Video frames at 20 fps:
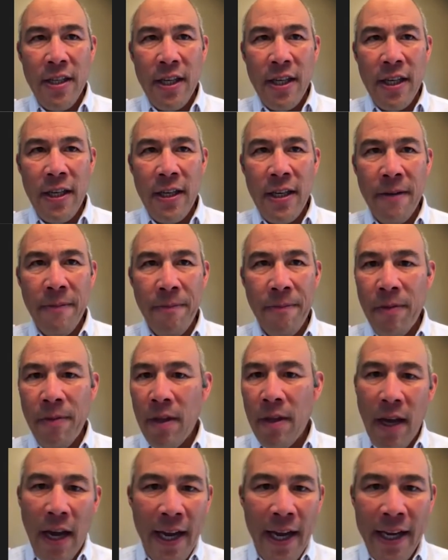
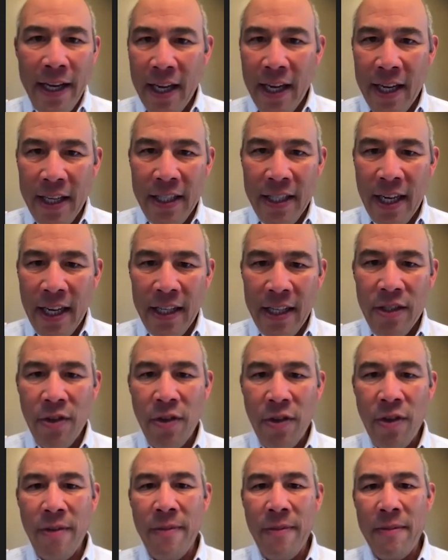eye contact,
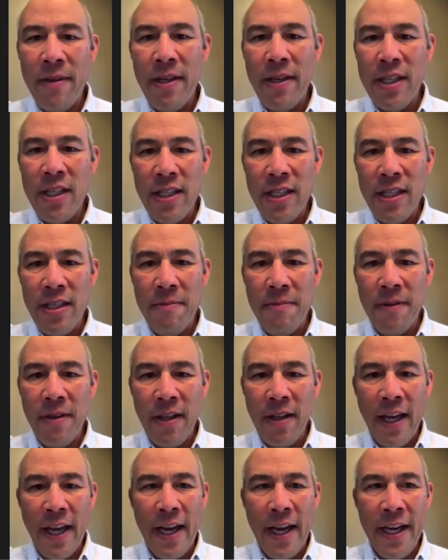or it may be as
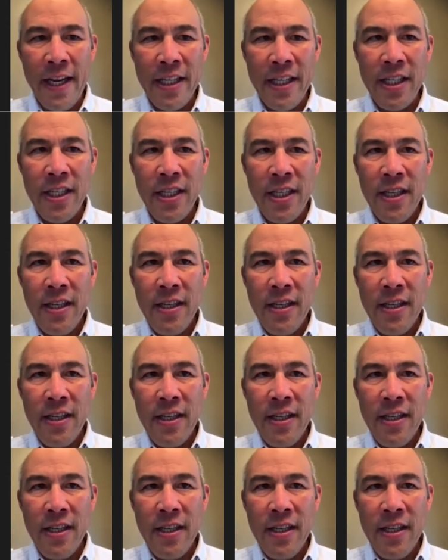simple as